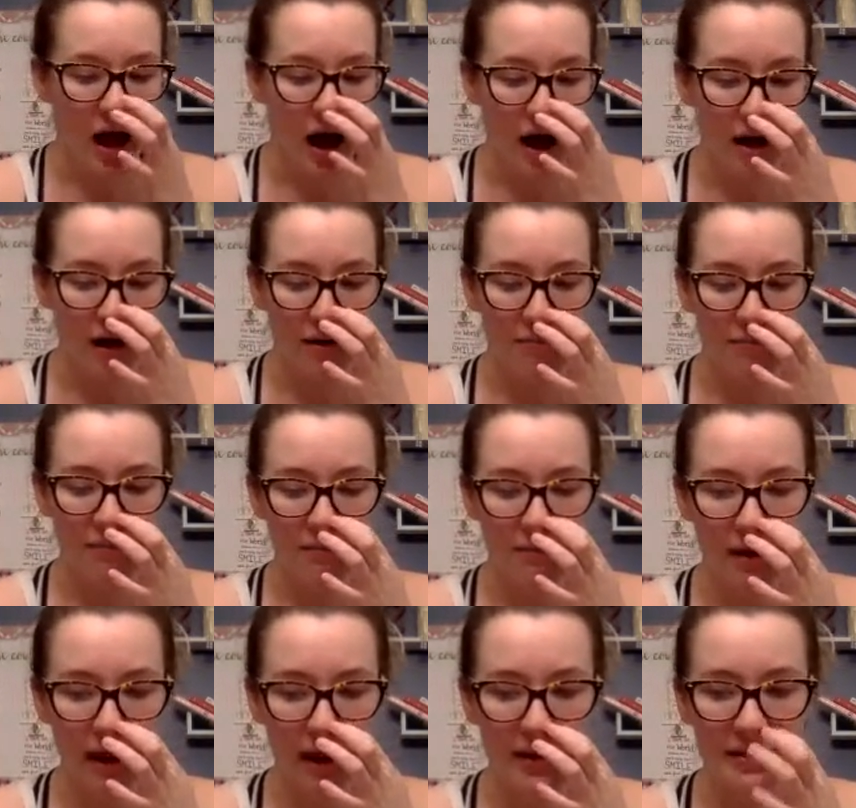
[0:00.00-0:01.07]
And
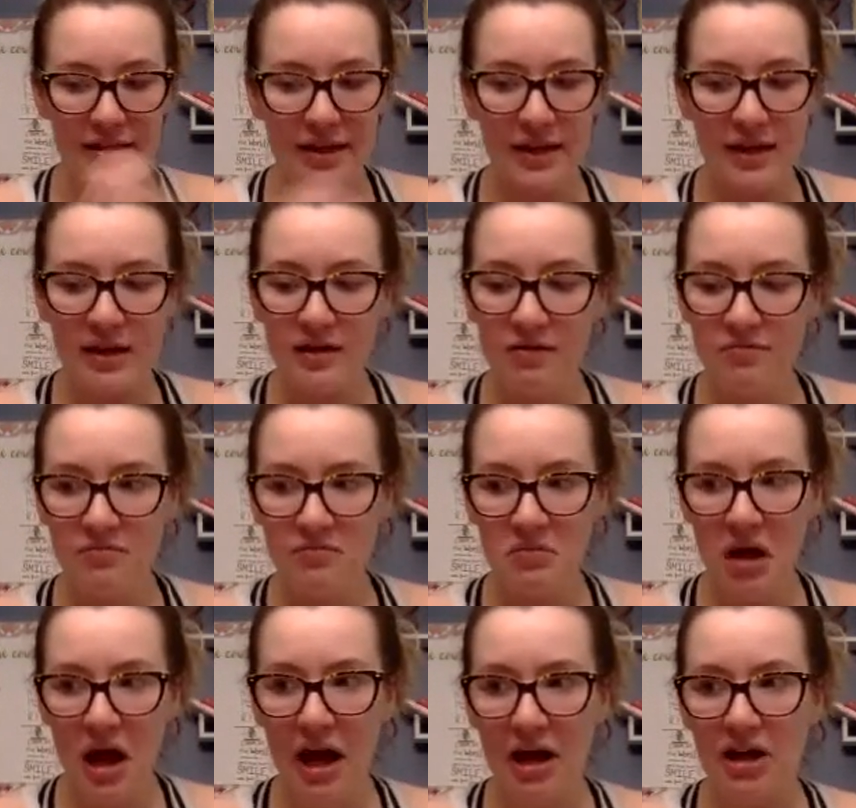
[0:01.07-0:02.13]
then
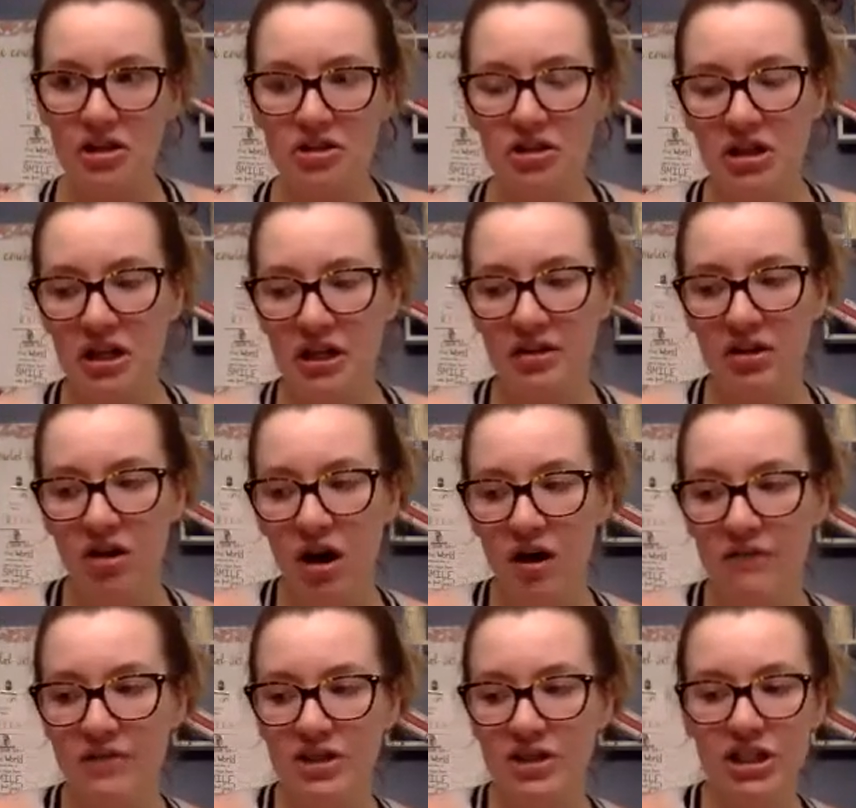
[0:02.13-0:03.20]
I usually end the
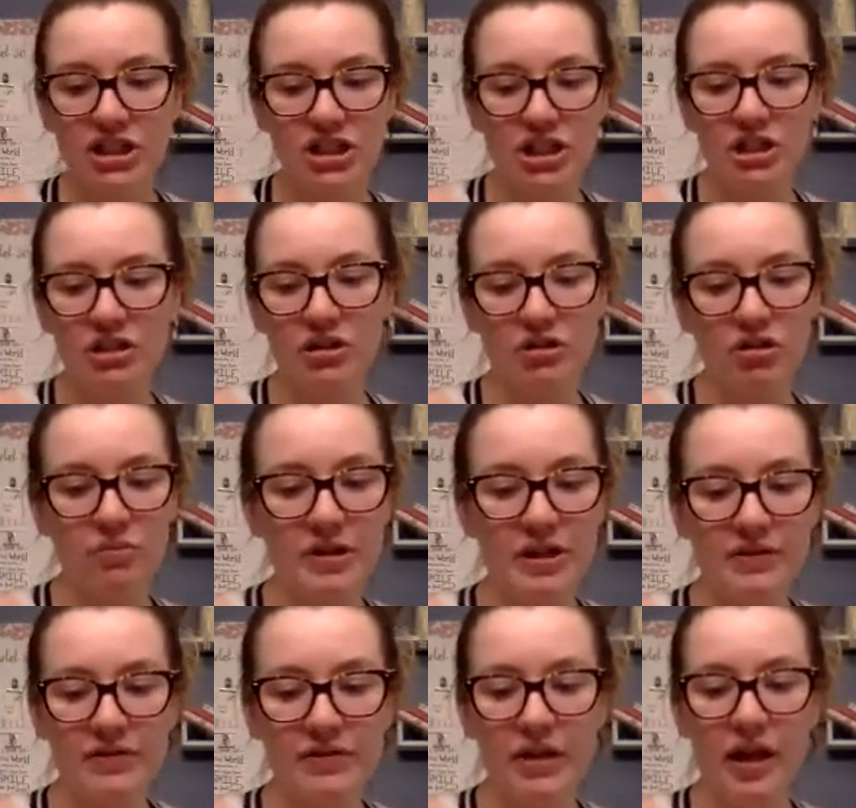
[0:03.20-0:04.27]
conversation a little bit
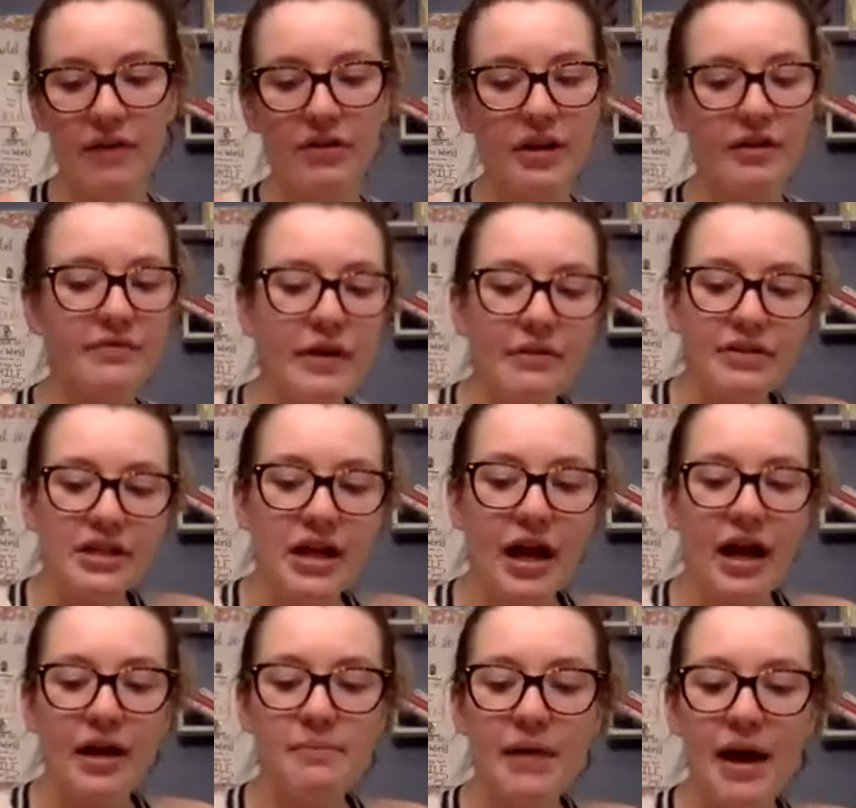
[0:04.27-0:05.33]
different every
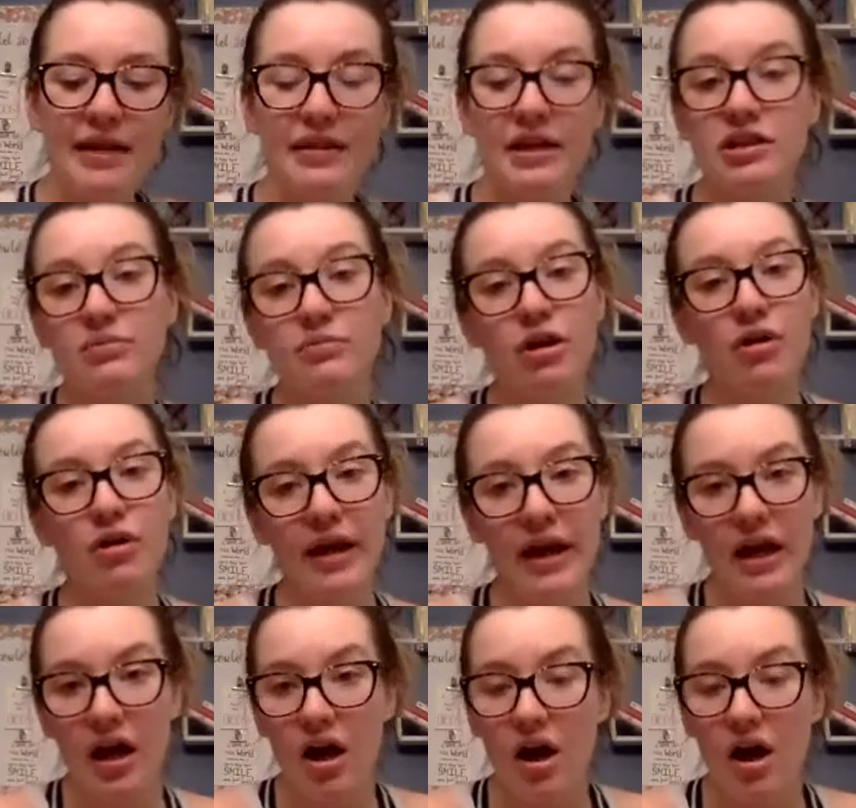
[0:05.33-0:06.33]
time, but I let them know, like,